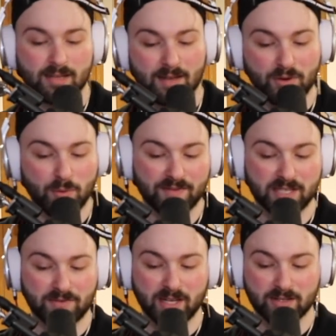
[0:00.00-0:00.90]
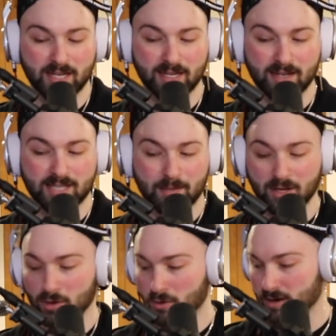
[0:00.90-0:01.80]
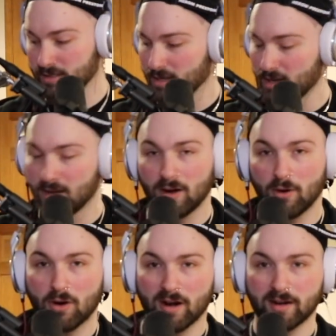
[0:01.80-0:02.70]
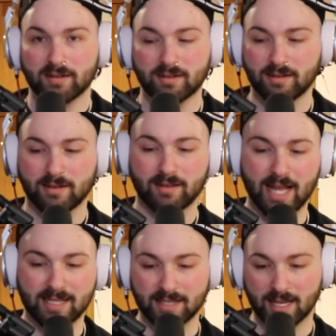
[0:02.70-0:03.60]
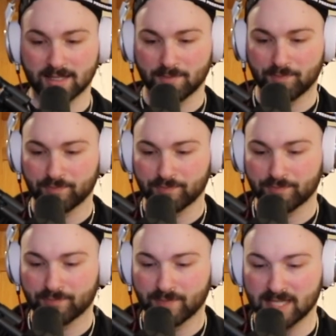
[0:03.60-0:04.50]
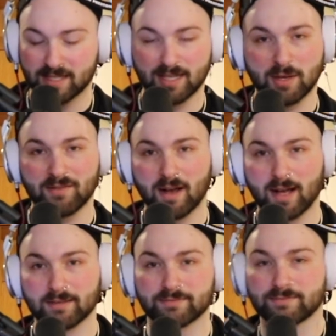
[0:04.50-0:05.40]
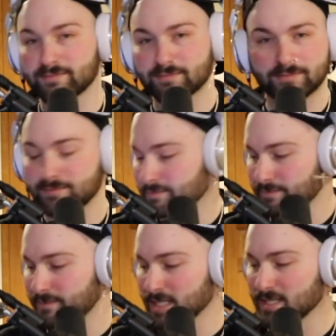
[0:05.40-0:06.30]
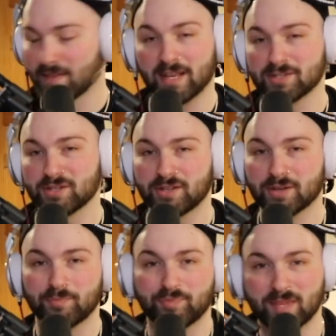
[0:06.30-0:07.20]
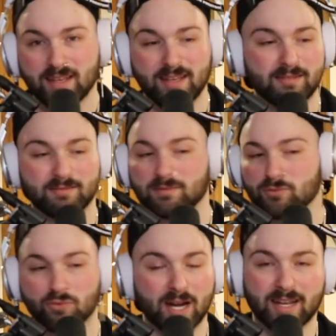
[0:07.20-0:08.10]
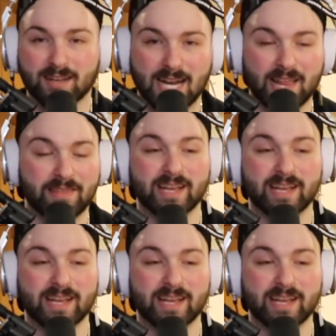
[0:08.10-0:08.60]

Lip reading: if you want these videos taken down, take me to court, or that's it. That's it. You have, there's nothing else you can do. Run it. And I